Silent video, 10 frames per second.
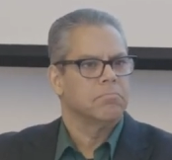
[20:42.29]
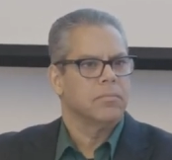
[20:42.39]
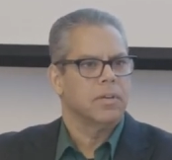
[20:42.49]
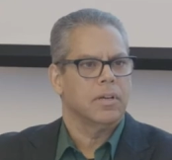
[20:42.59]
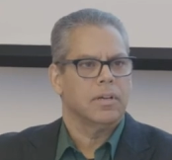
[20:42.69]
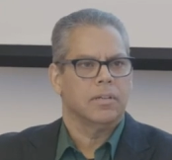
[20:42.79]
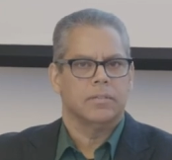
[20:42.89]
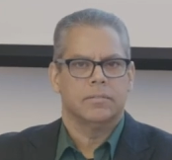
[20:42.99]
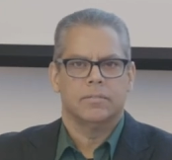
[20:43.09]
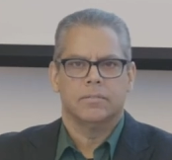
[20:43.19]

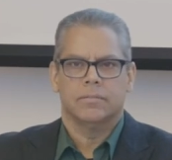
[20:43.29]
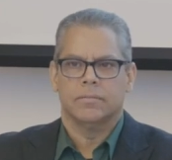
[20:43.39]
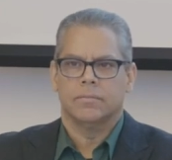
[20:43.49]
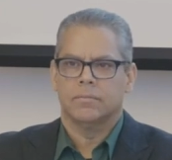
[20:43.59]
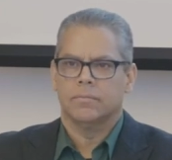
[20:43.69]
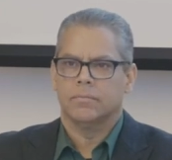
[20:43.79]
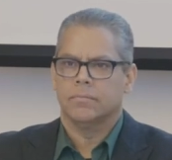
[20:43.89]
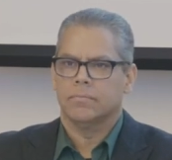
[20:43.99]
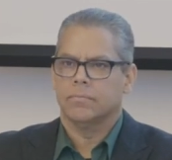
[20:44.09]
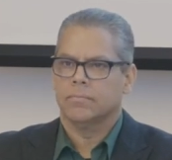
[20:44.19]

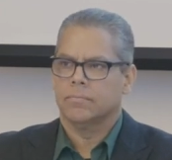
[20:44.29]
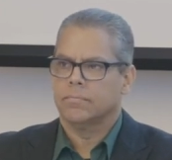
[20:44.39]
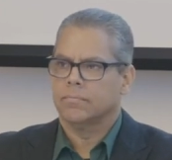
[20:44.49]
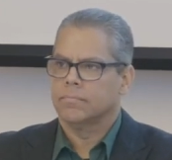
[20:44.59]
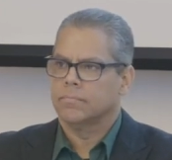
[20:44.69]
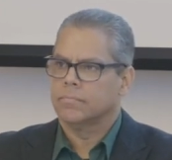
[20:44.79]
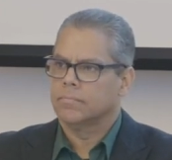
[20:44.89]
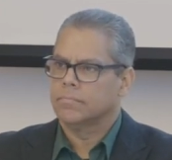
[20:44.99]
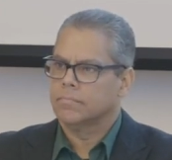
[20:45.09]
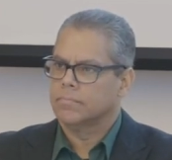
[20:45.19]

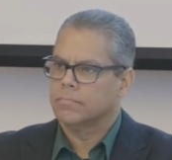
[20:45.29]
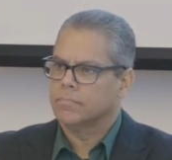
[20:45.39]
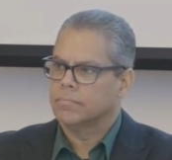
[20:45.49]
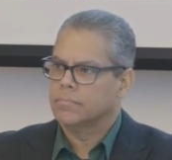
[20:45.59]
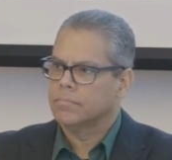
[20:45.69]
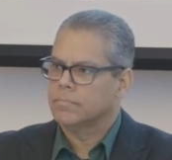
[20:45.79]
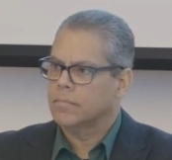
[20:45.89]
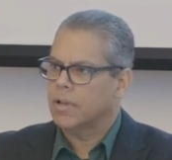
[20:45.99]
(no one is talking)